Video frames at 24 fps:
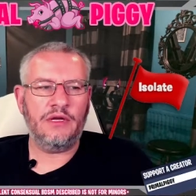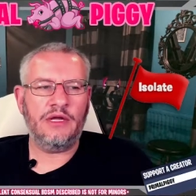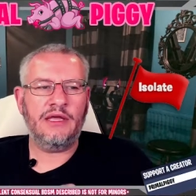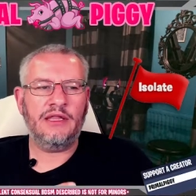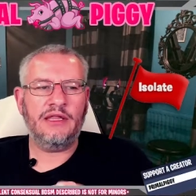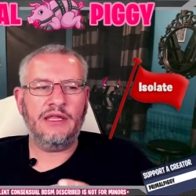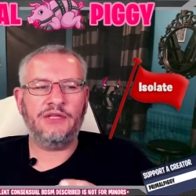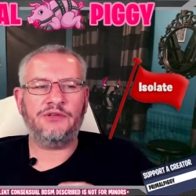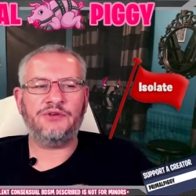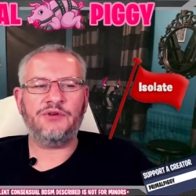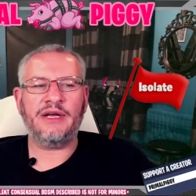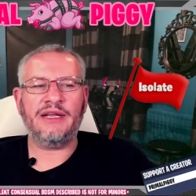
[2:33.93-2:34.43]

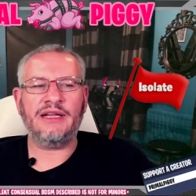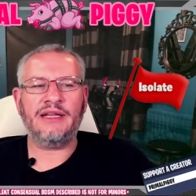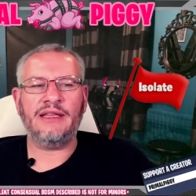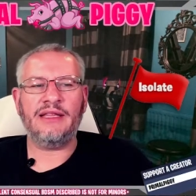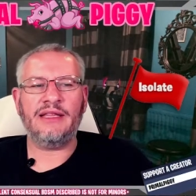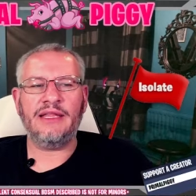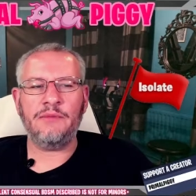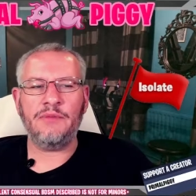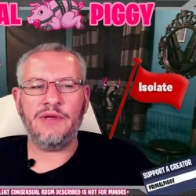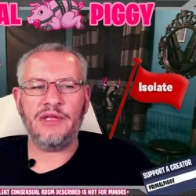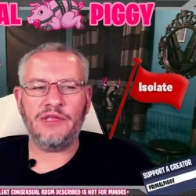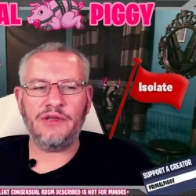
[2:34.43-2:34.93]
they try to
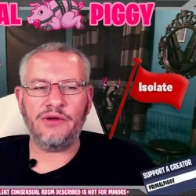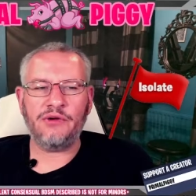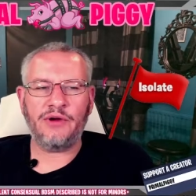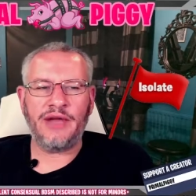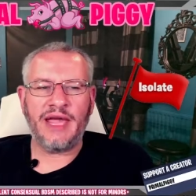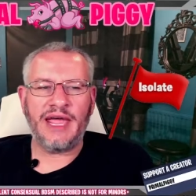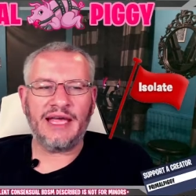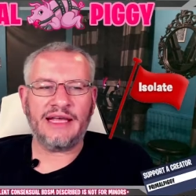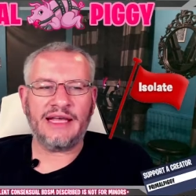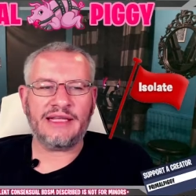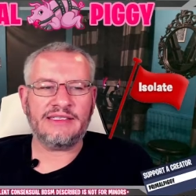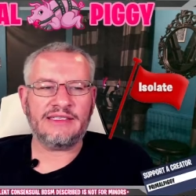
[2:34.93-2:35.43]
limit your
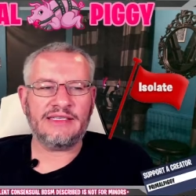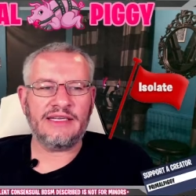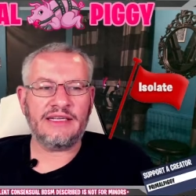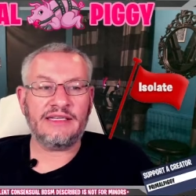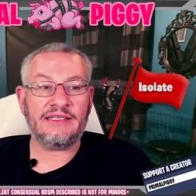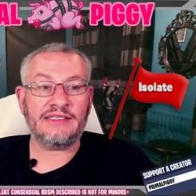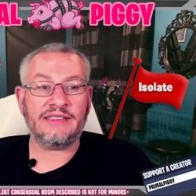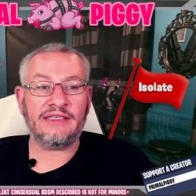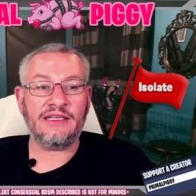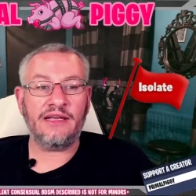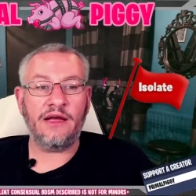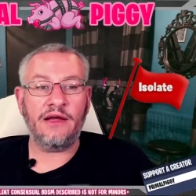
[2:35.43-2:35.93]

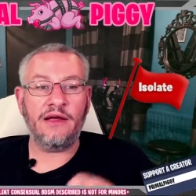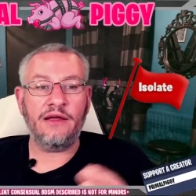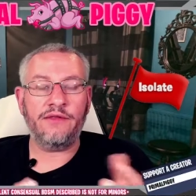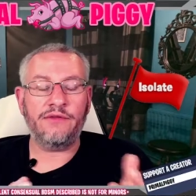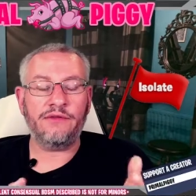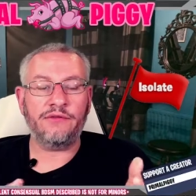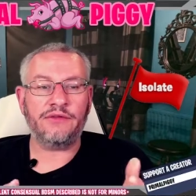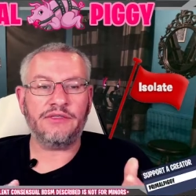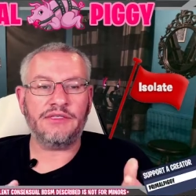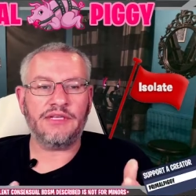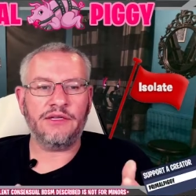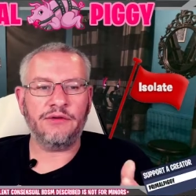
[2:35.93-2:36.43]
access to
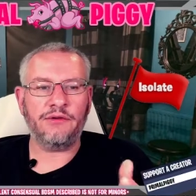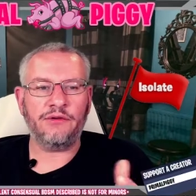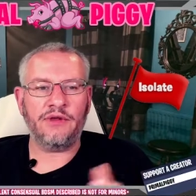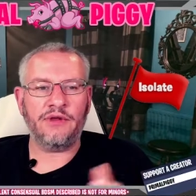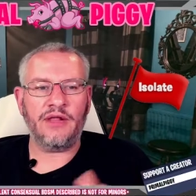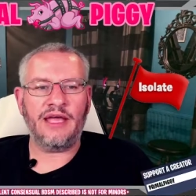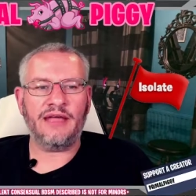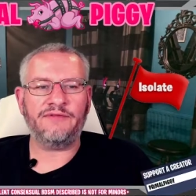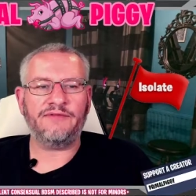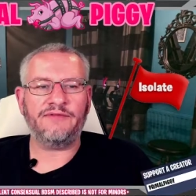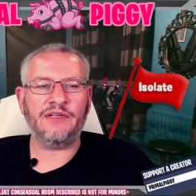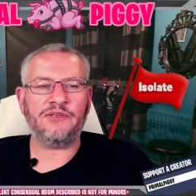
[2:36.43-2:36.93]
others in your
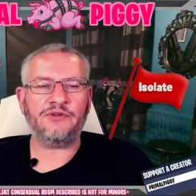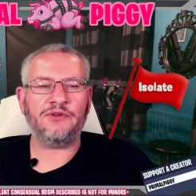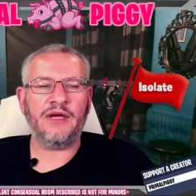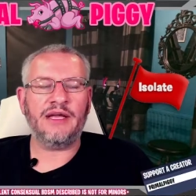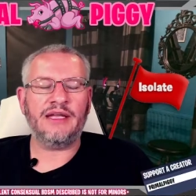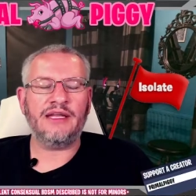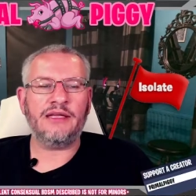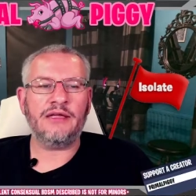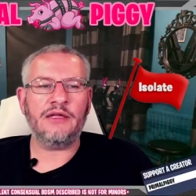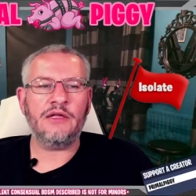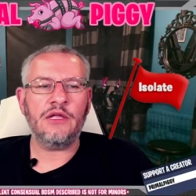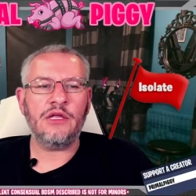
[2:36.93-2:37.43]
life, they try
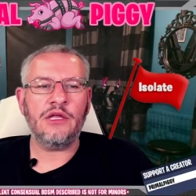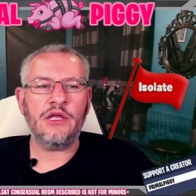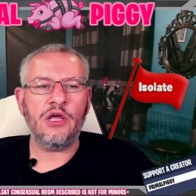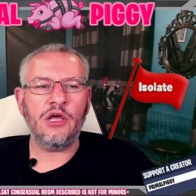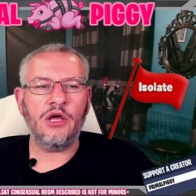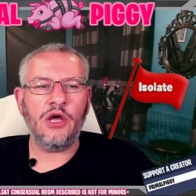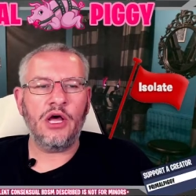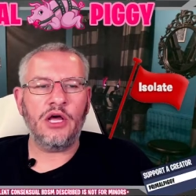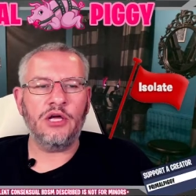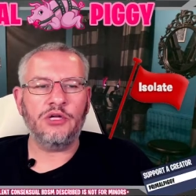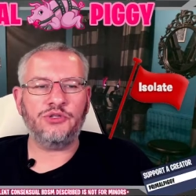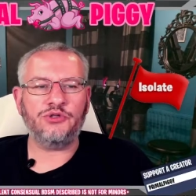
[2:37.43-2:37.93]
to
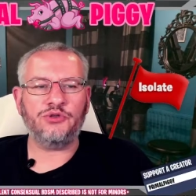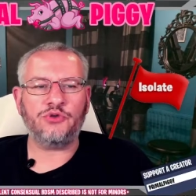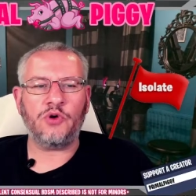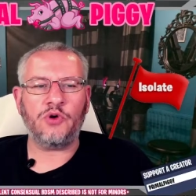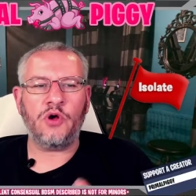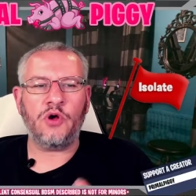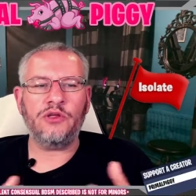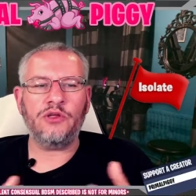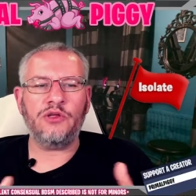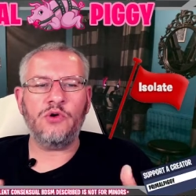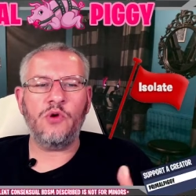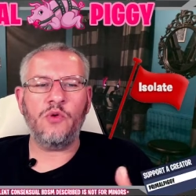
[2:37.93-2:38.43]
uh, draw
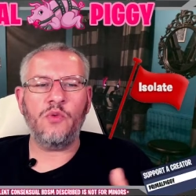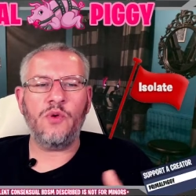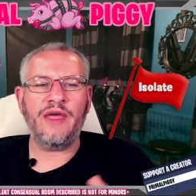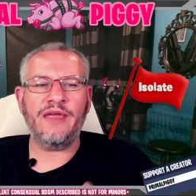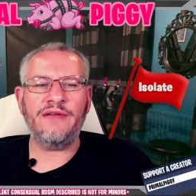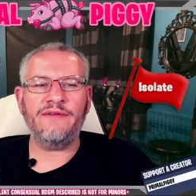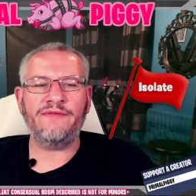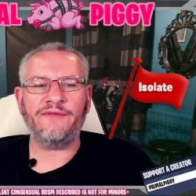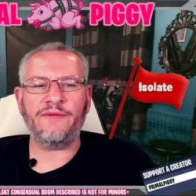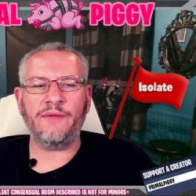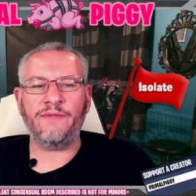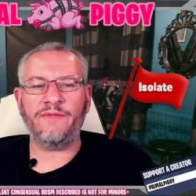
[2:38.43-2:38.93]
you away
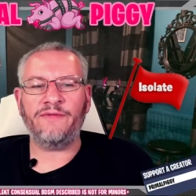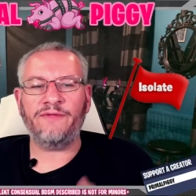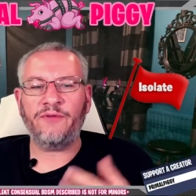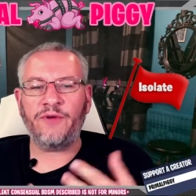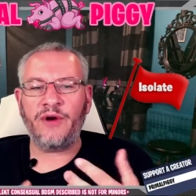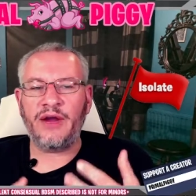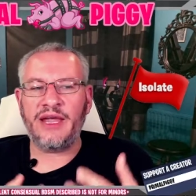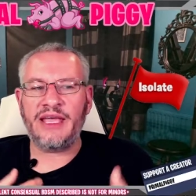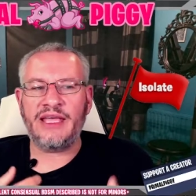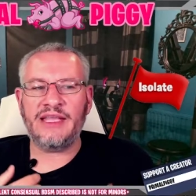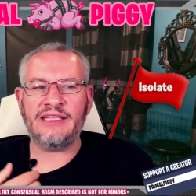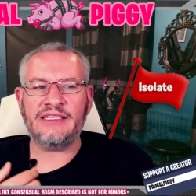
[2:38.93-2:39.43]
from
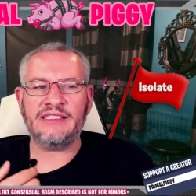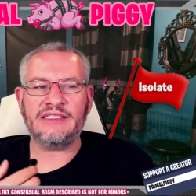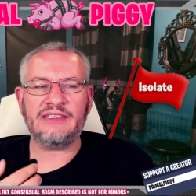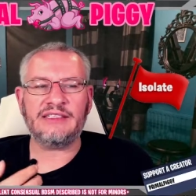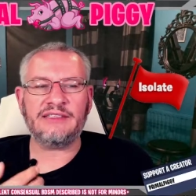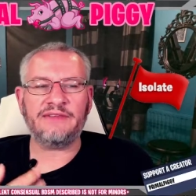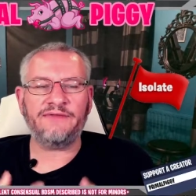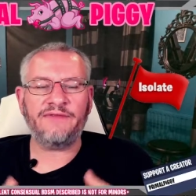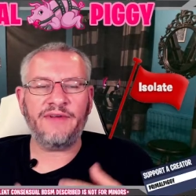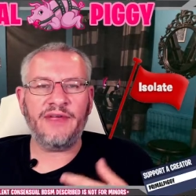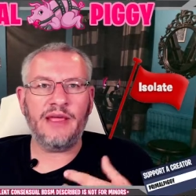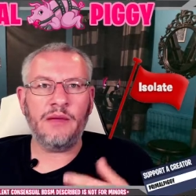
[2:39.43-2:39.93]
friends,
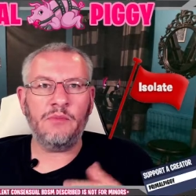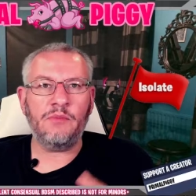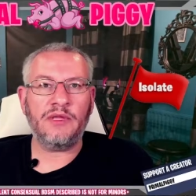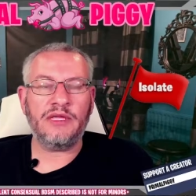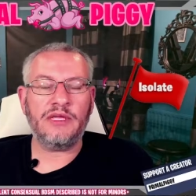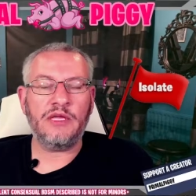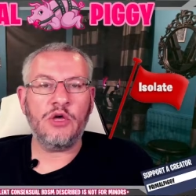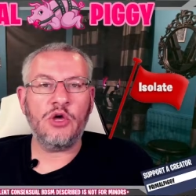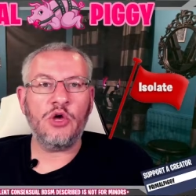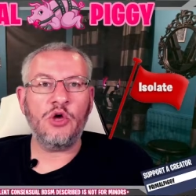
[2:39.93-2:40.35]
family,